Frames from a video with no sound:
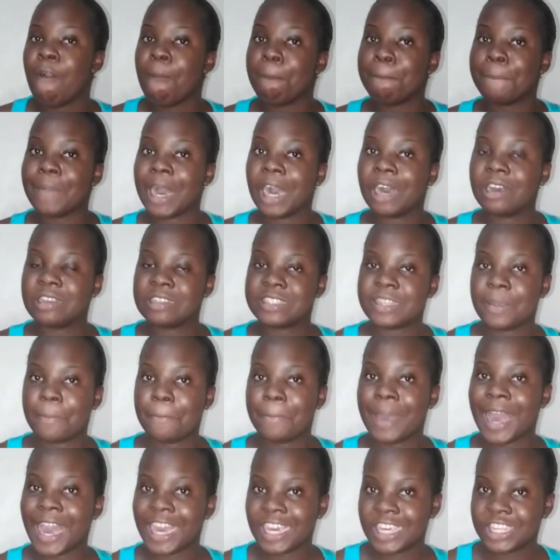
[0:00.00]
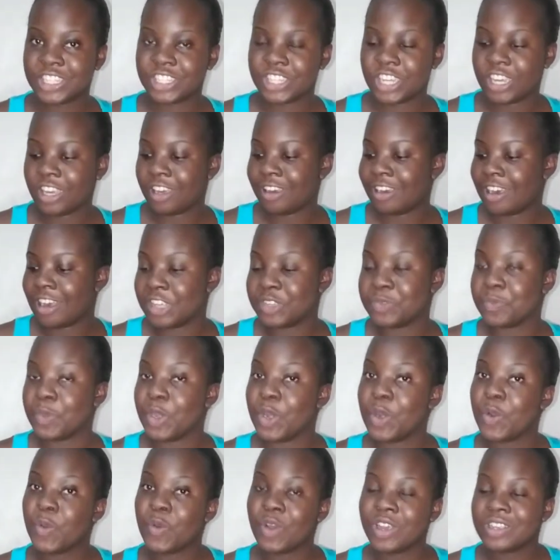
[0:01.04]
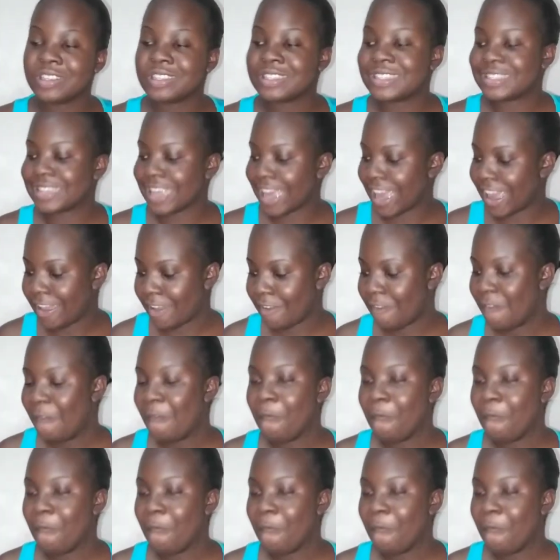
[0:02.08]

my custom packaging cause me no say